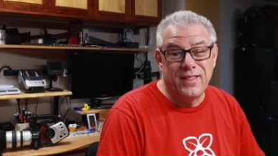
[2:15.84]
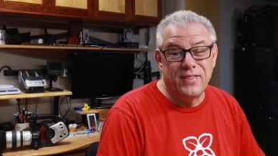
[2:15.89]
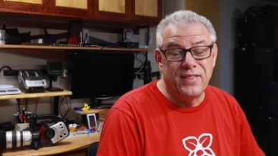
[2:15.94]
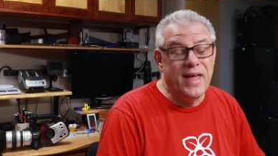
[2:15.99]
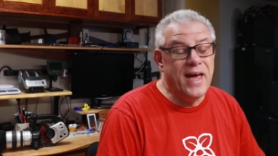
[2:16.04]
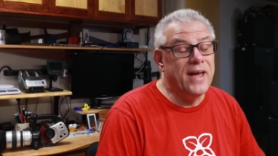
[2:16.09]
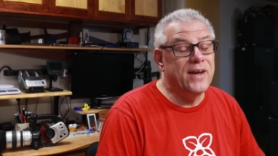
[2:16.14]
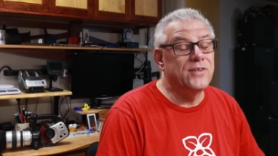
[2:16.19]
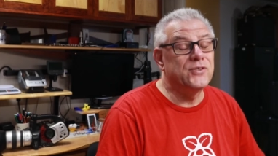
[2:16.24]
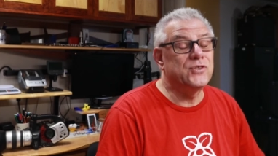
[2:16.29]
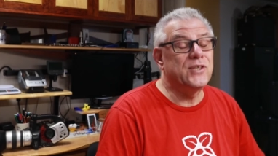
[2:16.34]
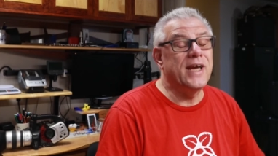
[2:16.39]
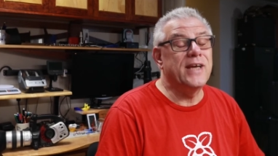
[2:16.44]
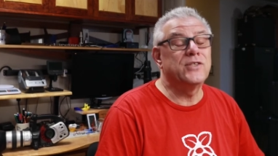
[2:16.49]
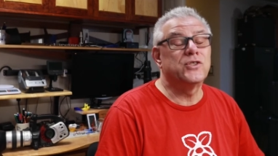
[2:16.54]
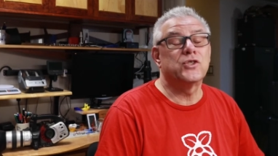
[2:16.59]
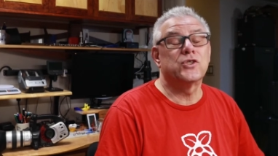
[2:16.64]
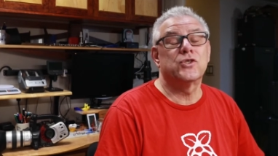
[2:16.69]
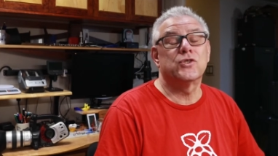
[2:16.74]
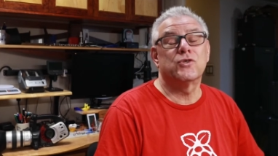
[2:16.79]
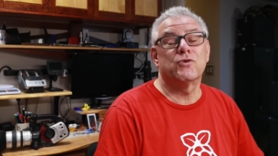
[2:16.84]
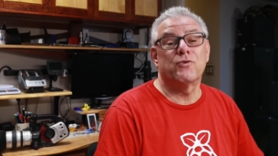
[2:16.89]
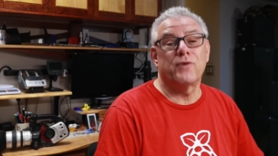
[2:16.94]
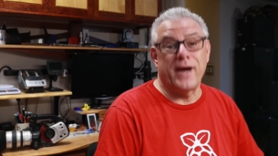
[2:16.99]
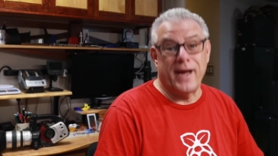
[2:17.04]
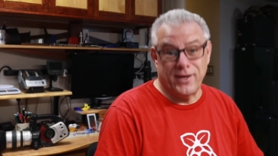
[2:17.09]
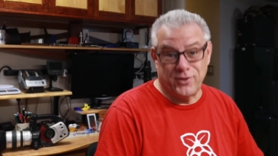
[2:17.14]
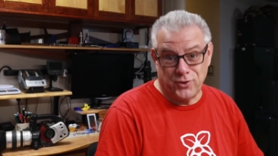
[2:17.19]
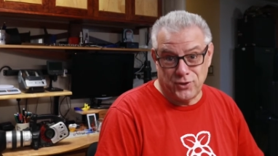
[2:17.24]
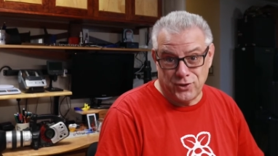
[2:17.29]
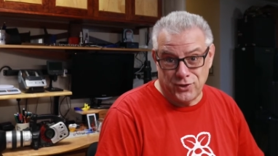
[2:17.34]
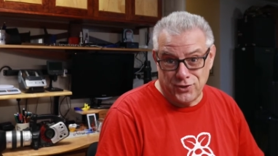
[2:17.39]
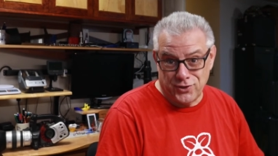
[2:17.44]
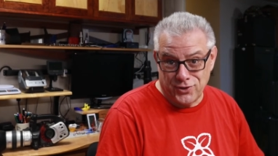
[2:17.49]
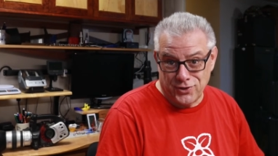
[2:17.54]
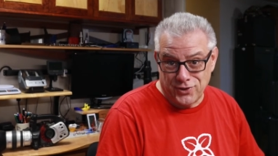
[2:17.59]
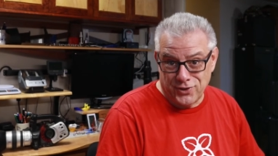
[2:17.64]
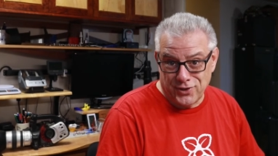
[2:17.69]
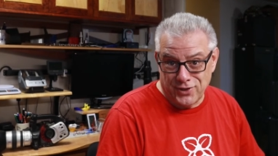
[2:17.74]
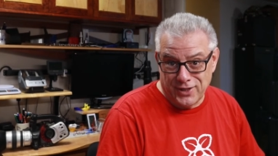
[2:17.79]
That is a
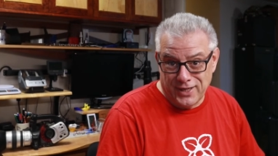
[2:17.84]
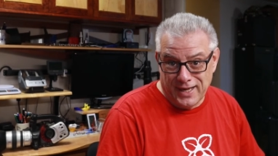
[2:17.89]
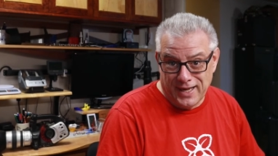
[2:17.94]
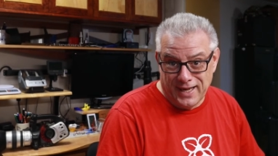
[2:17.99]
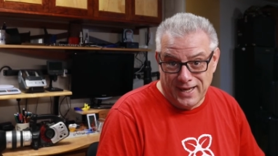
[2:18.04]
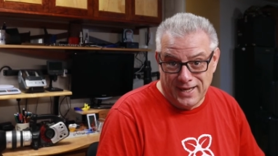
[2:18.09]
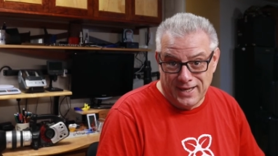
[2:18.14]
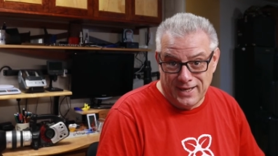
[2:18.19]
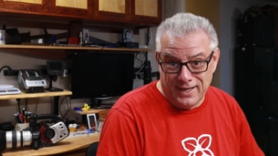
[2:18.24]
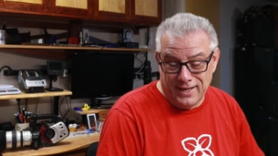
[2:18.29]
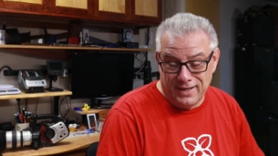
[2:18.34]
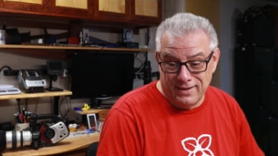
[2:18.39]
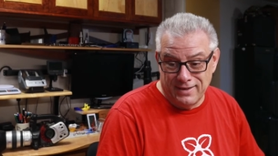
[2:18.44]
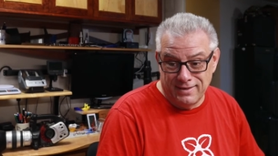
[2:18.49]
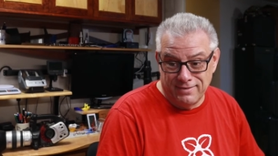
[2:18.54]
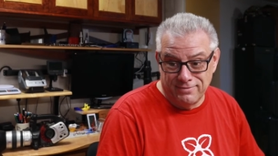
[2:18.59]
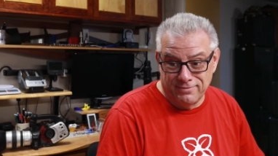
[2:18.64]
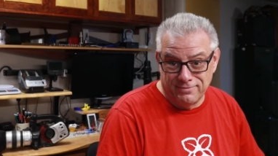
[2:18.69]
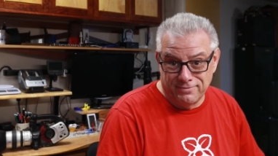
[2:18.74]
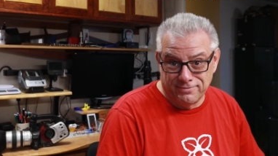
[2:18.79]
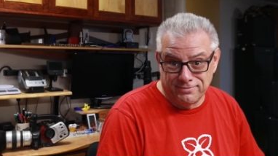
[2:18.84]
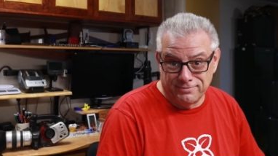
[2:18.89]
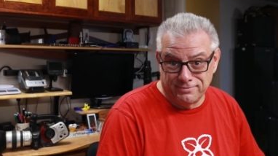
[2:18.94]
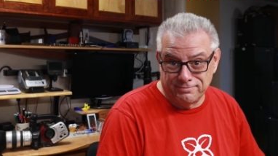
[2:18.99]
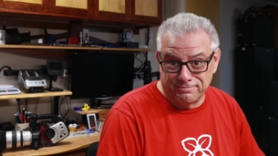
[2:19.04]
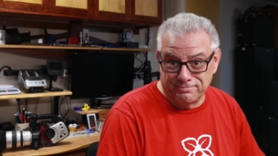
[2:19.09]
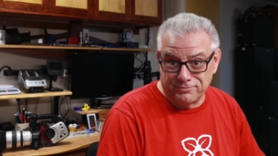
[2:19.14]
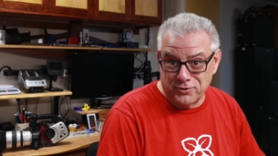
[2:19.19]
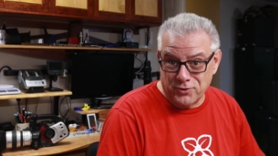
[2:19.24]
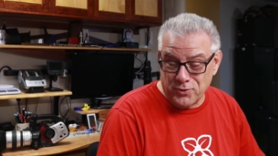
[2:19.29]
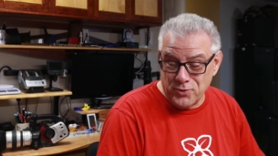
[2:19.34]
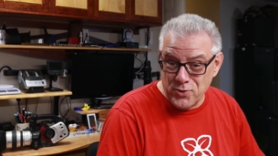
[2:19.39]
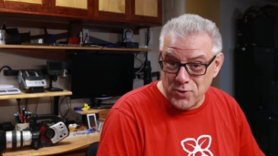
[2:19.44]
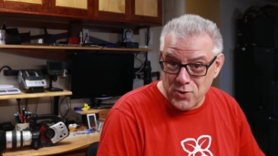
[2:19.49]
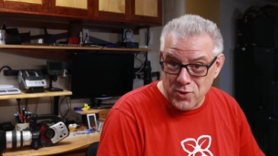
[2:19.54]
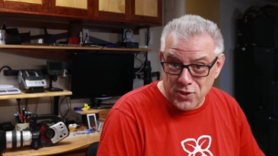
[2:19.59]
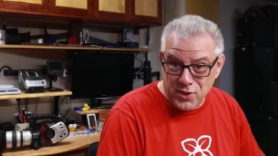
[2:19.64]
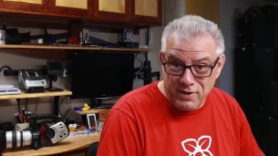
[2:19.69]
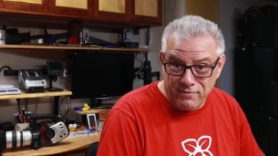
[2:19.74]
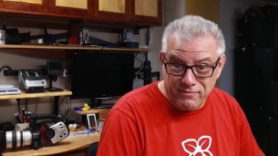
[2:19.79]
stretch of
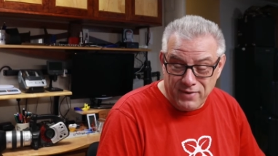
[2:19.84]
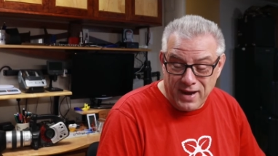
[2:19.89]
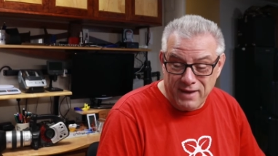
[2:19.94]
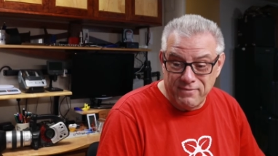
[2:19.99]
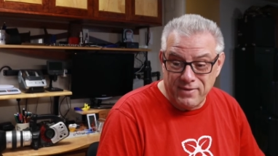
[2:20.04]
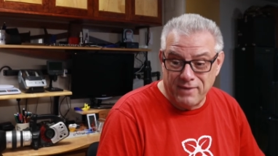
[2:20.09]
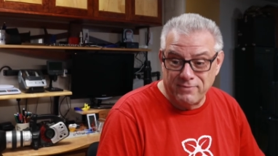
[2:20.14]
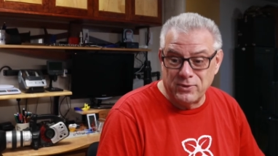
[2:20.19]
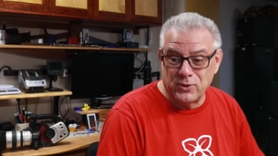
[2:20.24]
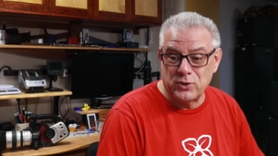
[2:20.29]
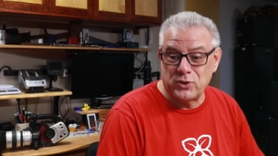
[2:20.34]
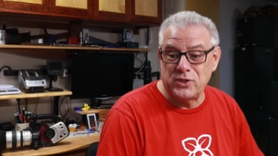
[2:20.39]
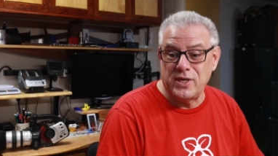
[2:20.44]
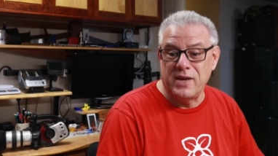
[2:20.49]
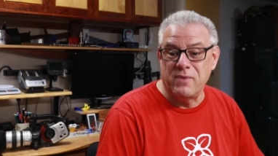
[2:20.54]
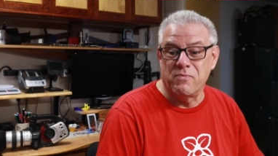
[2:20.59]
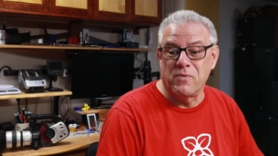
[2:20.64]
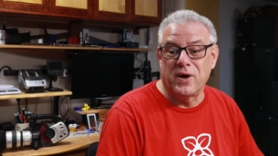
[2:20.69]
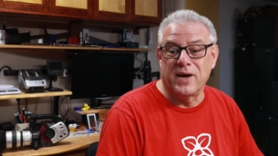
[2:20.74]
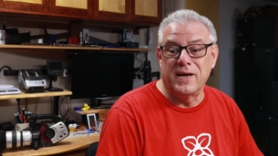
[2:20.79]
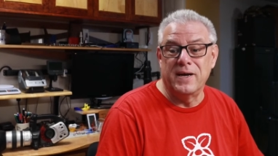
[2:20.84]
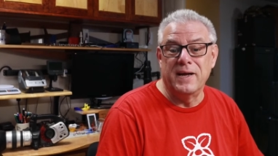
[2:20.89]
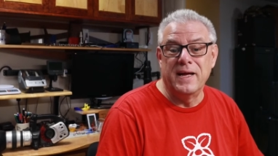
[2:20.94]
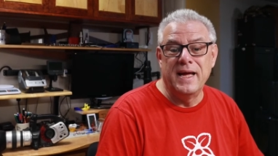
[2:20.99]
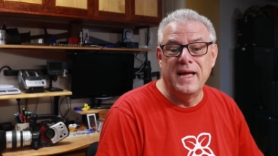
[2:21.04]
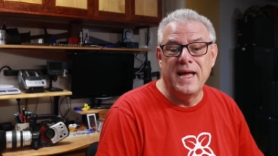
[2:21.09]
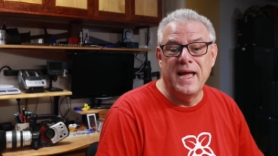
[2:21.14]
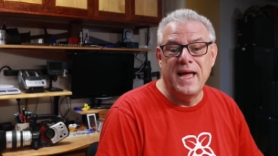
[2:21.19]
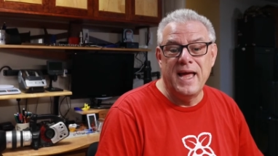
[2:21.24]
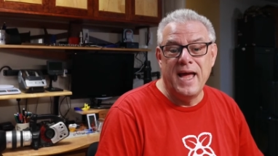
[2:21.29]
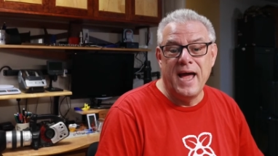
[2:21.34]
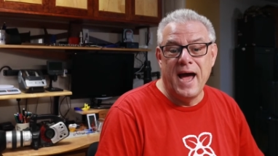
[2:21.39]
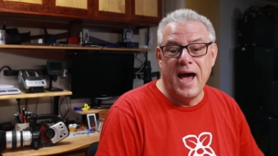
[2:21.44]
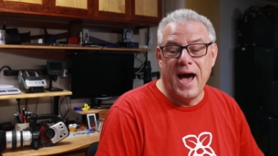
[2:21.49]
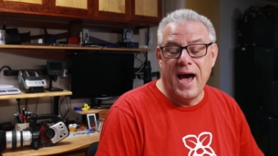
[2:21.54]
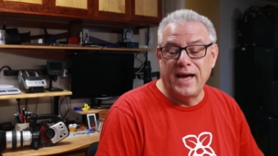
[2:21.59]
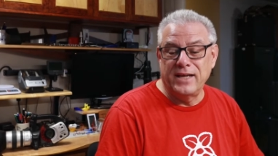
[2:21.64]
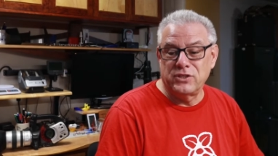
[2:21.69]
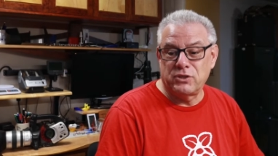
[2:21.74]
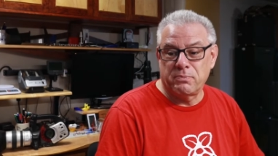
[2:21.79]
truth if I've ever seen one.
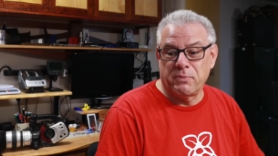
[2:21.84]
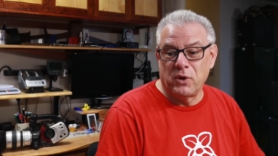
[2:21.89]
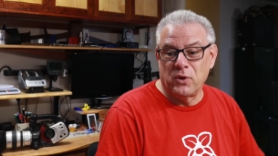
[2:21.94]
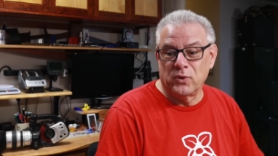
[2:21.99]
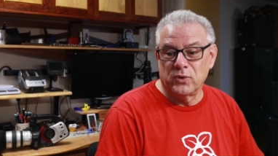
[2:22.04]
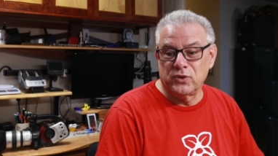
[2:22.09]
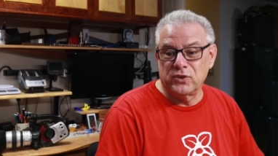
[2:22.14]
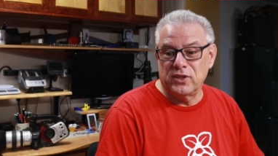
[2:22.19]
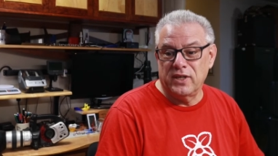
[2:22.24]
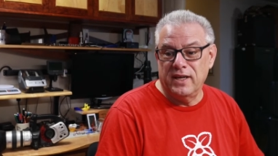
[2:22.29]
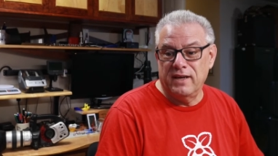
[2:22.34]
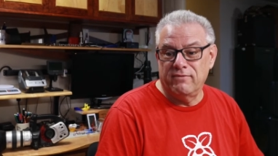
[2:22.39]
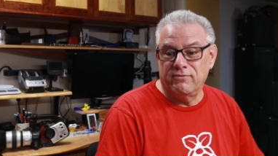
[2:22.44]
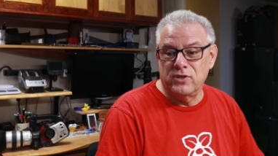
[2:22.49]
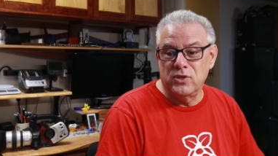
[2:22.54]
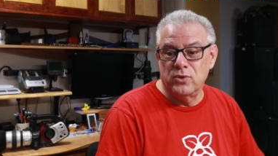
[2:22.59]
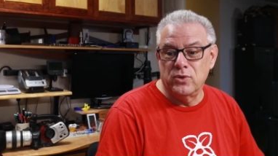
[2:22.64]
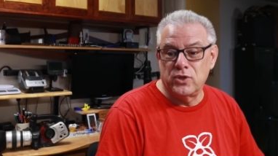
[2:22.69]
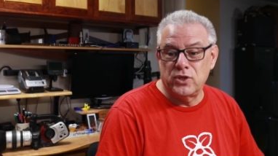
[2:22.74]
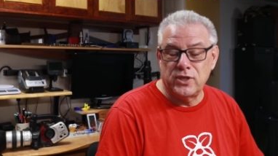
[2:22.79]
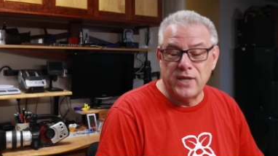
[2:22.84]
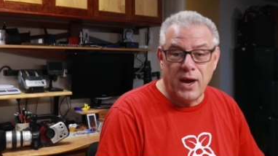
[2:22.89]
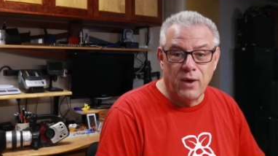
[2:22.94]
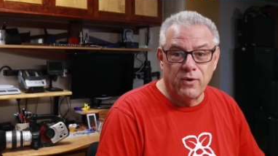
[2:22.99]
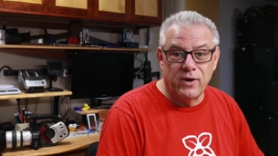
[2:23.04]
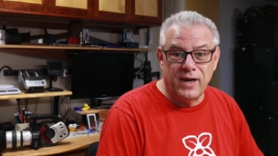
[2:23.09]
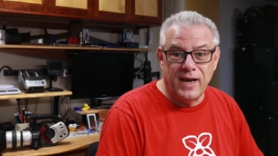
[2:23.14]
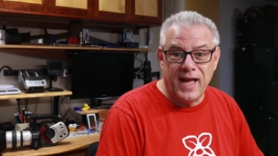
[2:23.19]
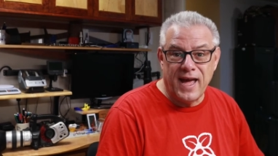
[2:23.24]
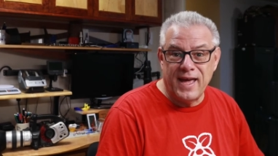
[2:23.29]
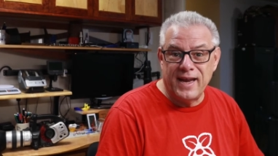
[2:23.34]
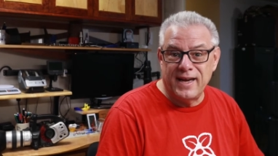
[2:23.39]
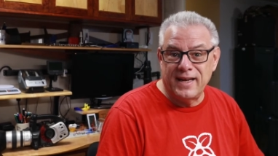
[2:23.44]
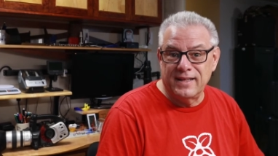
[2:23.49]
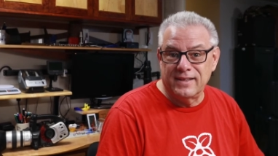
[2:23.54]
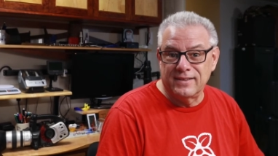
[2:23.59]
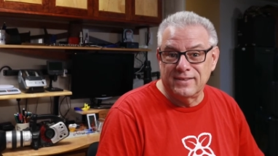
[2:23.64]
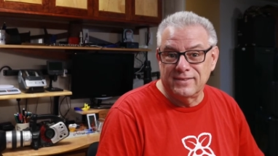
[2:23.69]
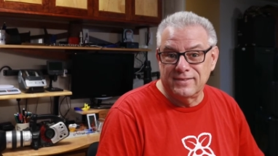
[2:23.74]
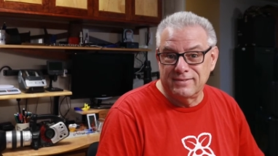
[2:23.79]
I suppose if you shouted at
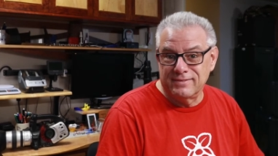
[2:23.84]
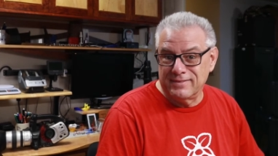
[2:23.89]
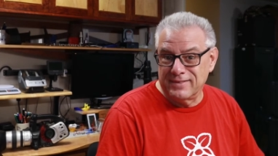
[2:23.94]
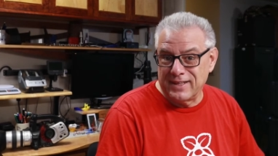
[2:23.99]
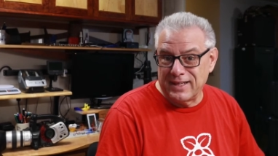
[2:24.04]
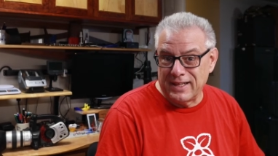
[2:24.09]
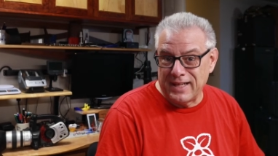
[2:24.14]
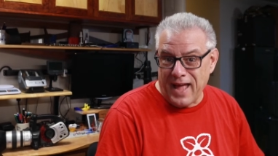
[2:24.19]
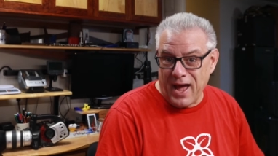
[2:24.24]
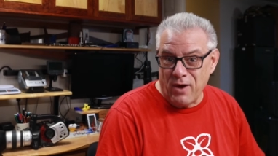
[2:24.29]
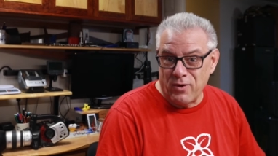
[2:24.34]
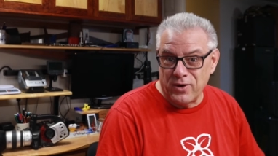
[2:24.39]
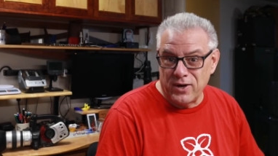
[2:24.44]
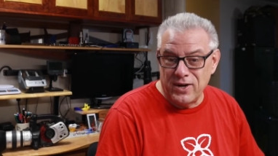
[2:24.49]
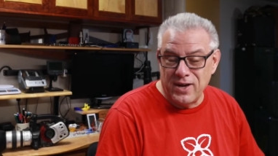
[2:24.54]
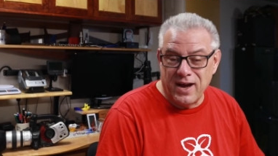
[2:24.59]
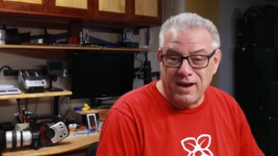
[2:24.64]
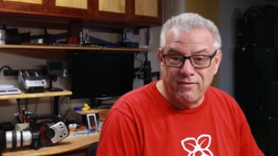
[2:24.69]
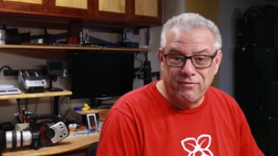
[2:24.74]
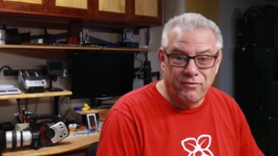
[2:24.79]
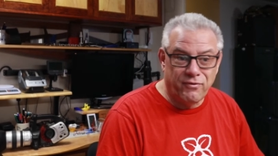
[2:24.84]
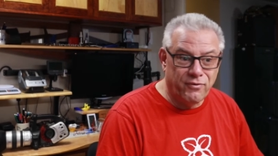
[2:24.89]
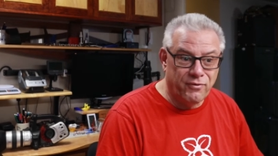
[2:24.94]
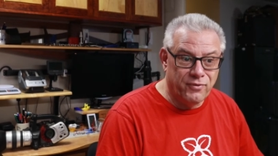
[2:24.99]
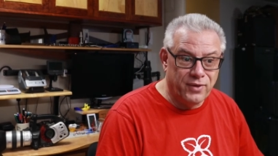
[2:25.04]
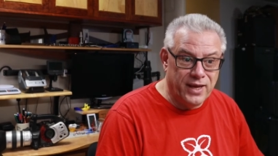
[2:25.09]
it loud enough,